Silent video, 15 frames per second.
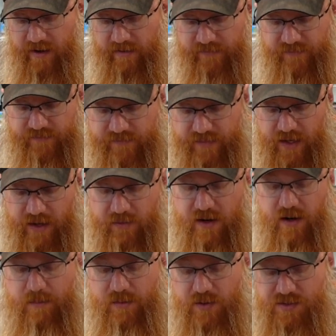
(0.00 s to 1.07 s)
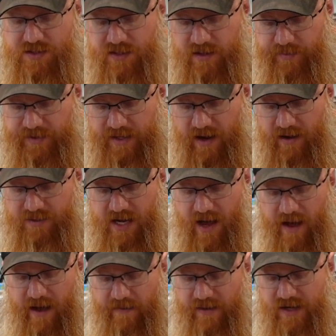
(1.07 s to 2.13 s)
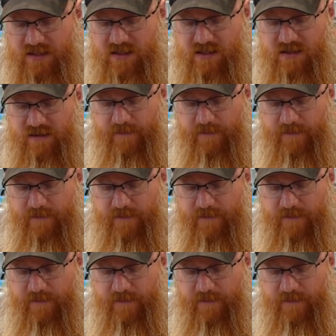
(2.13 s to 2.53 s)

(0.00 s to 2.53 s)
they've, you know, come loose a couple times. This